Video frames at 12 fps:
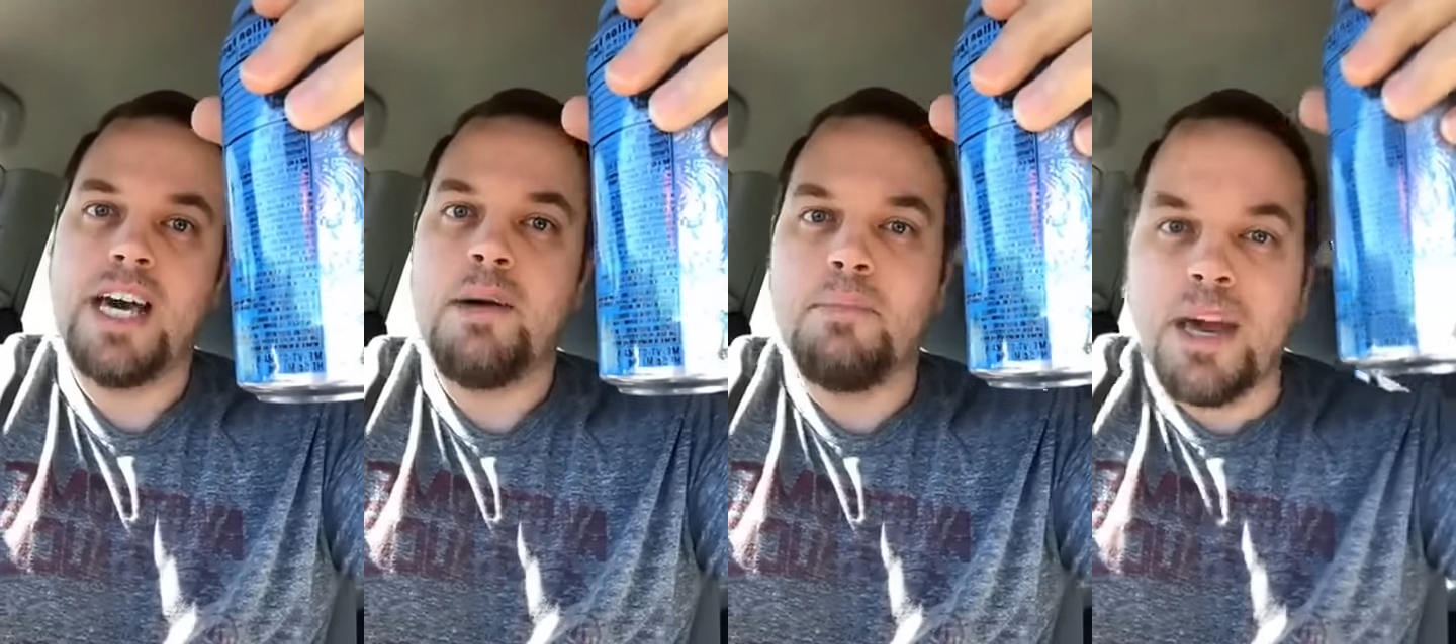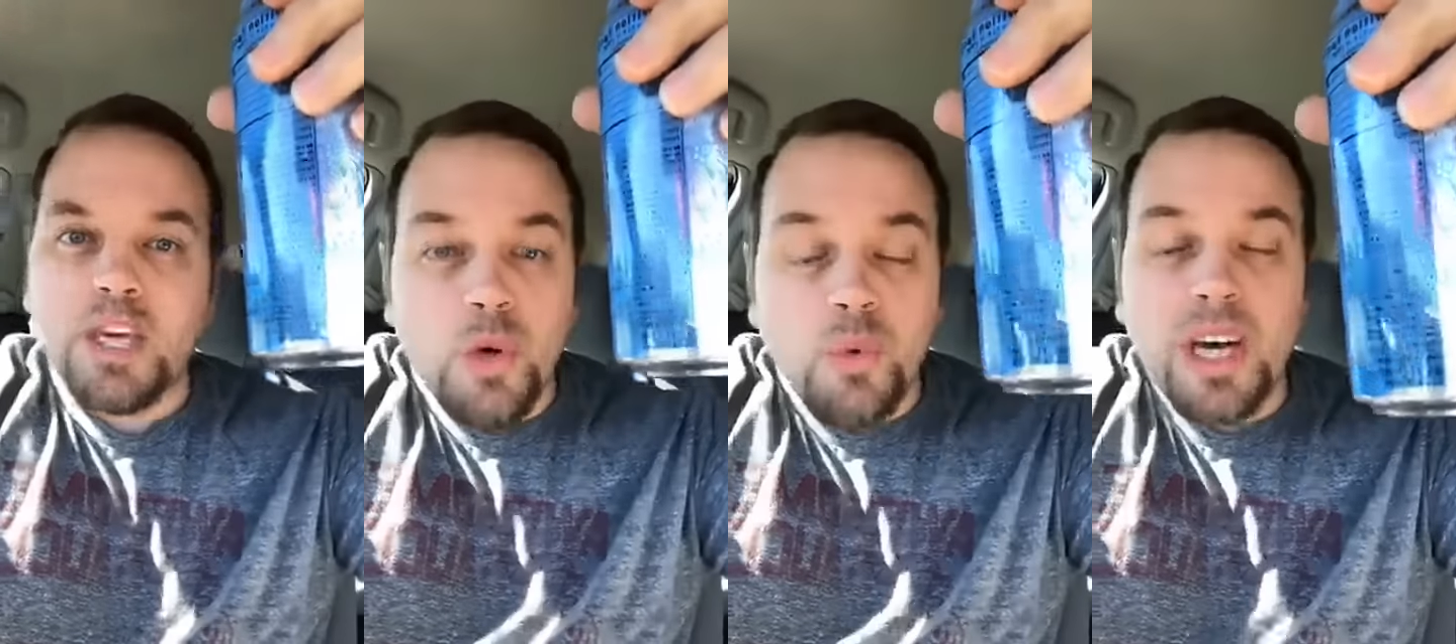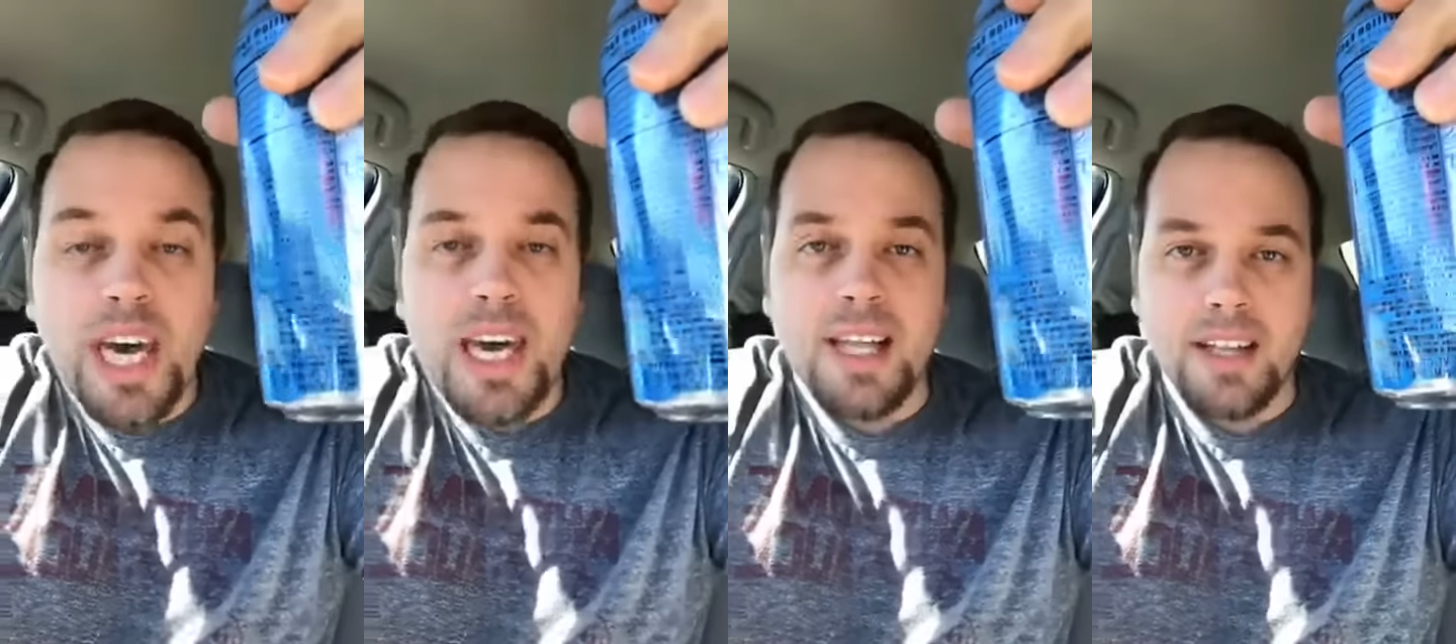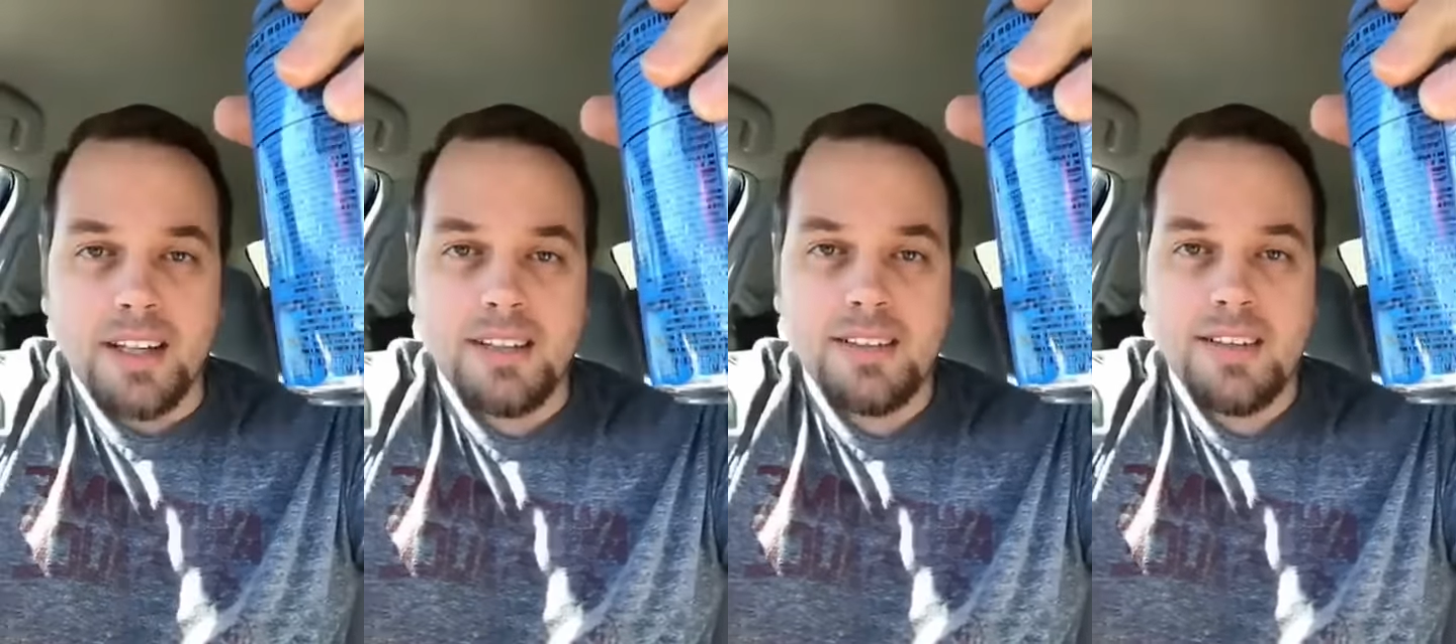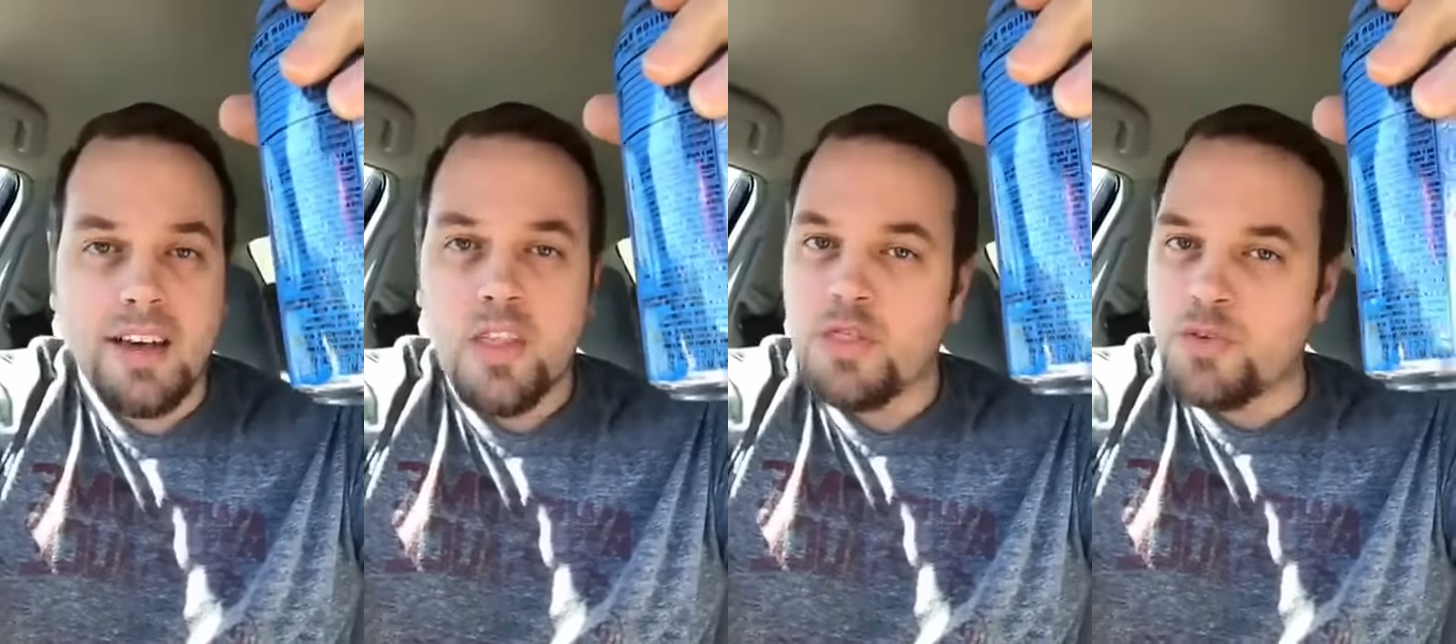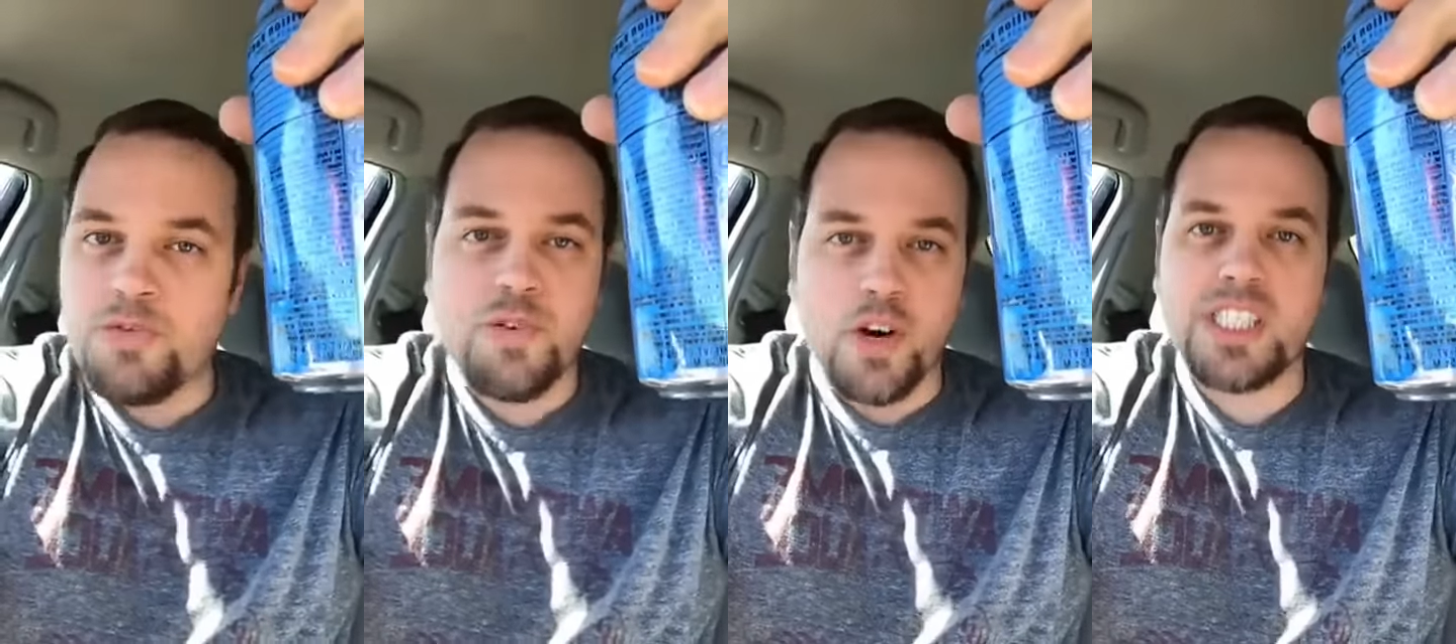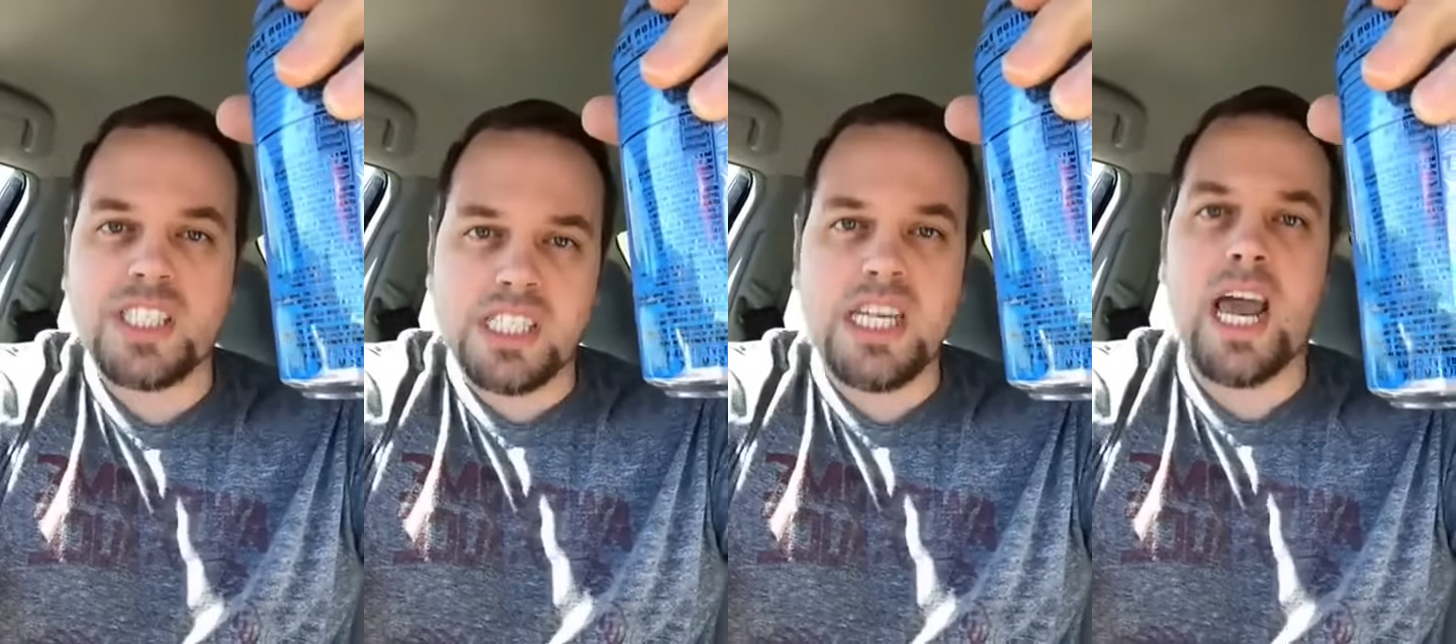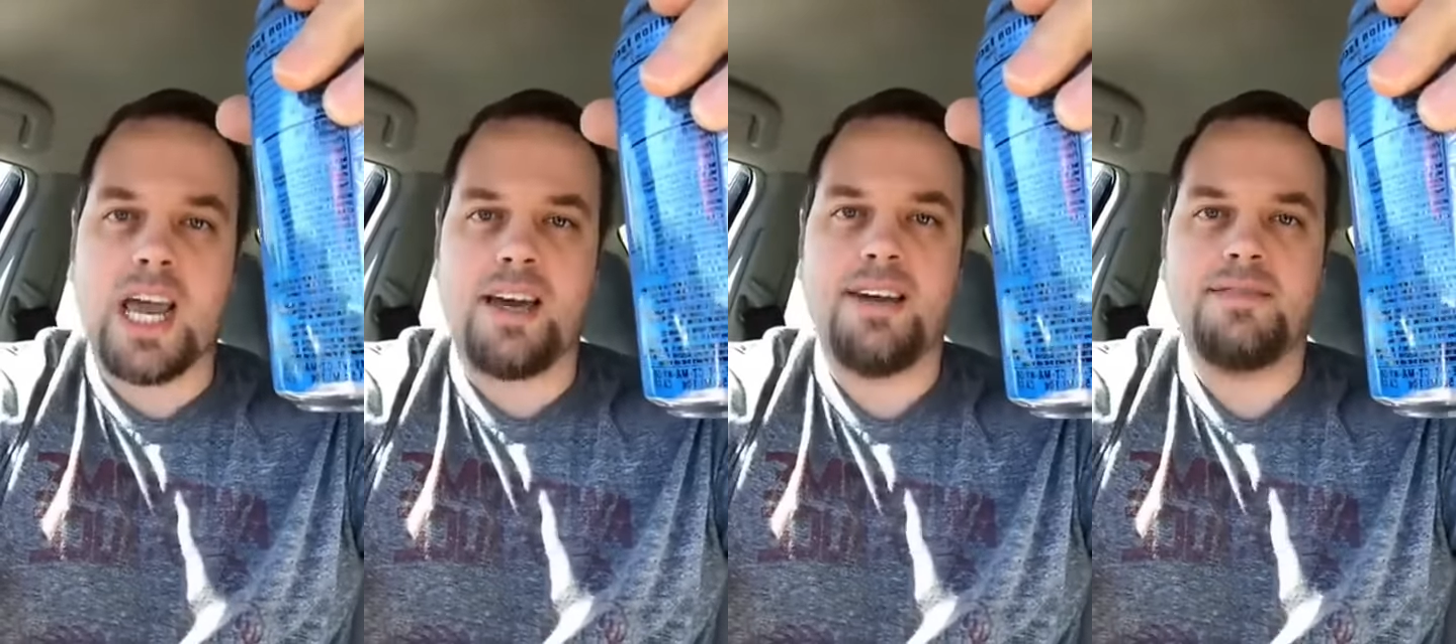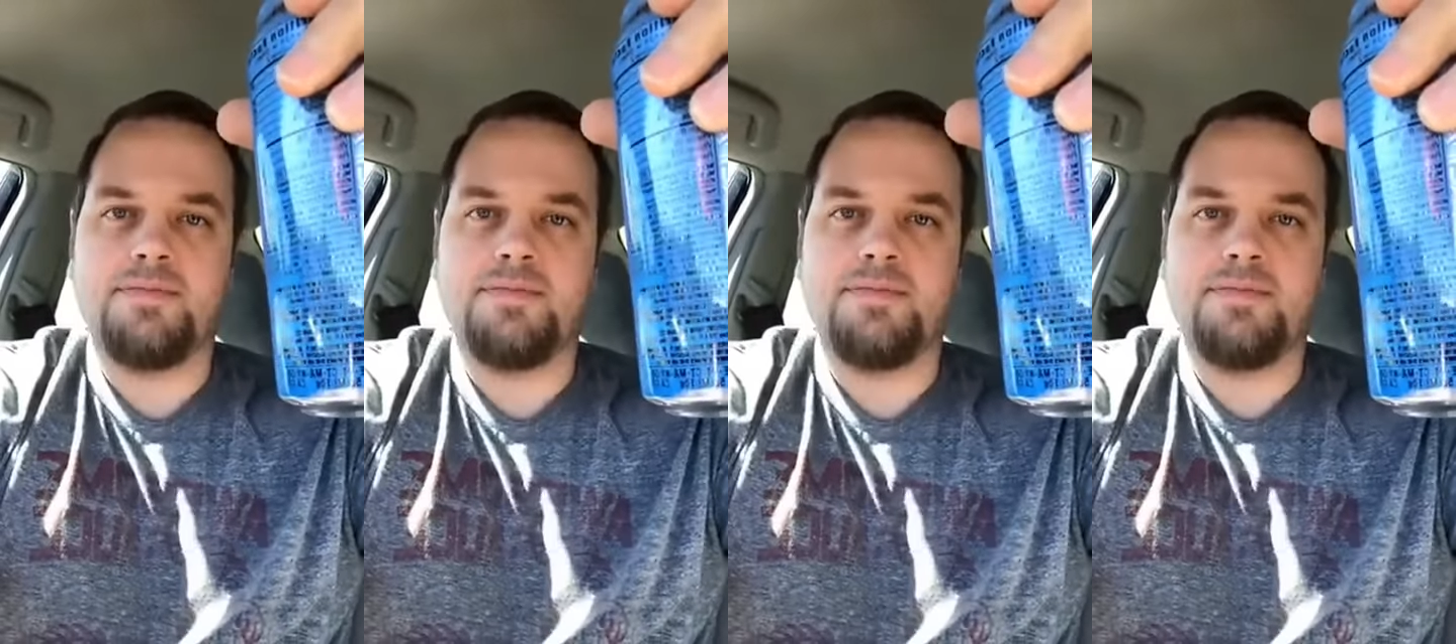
May you kill the first snake.